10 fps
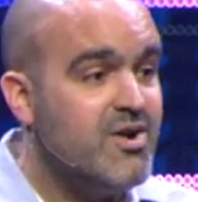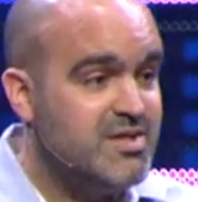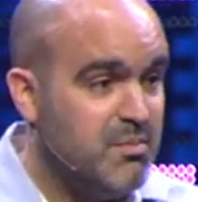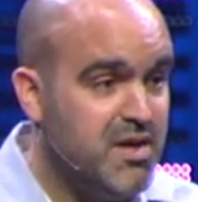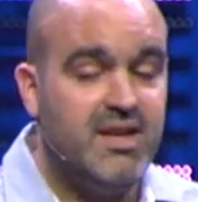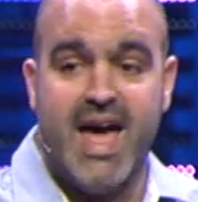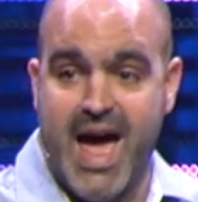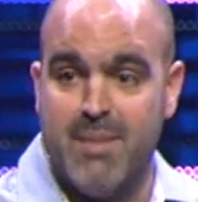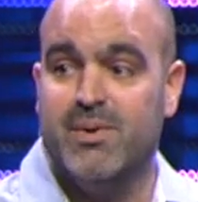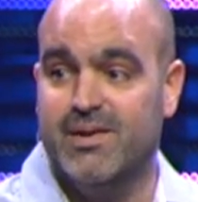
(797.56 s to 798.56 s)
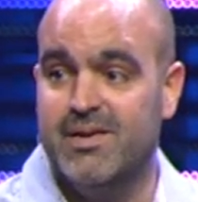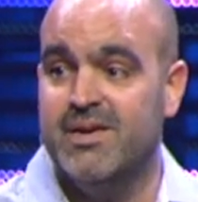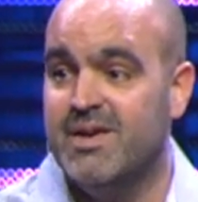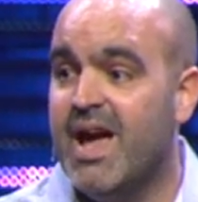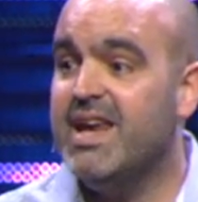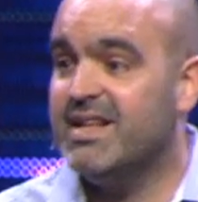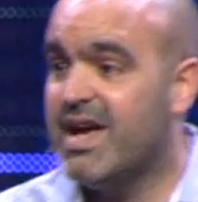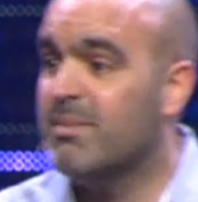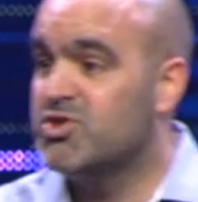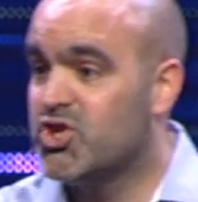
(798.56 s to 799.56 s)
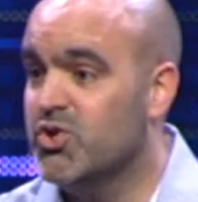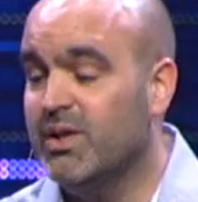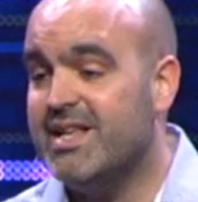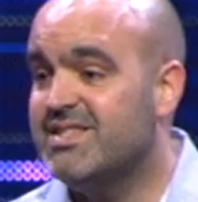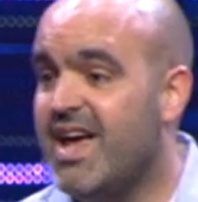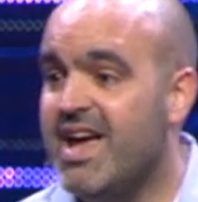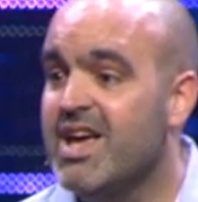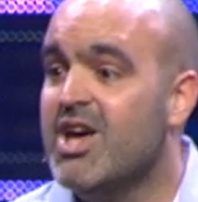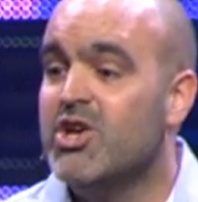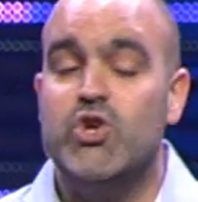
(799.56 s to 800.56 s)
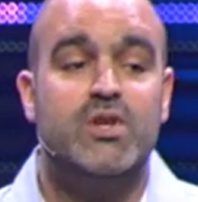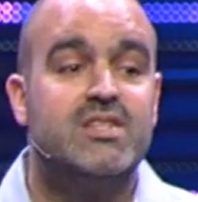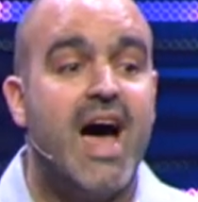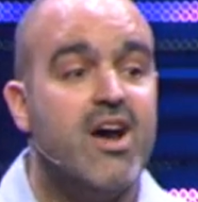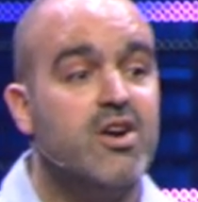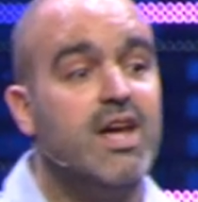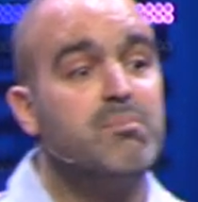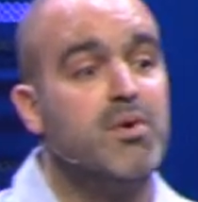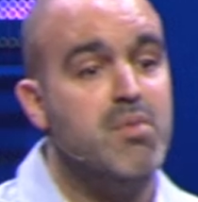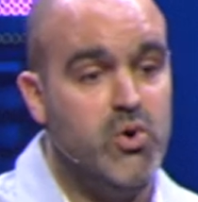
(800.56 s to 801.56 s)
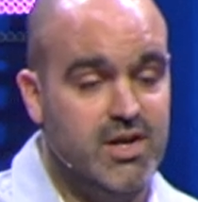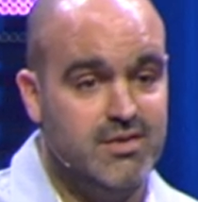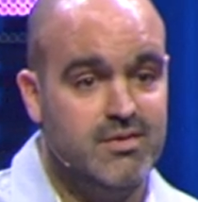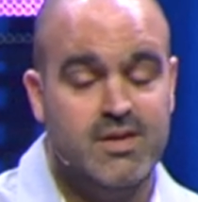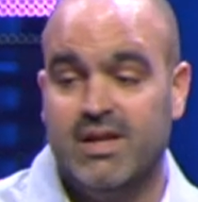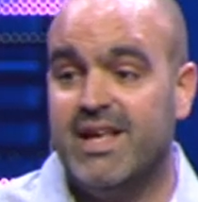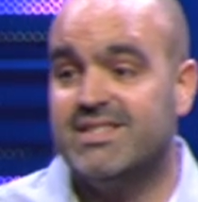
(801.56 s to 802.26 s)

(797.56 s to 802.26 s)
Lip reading: something to happen and it comes true, let's say you desire to get promoted. Let's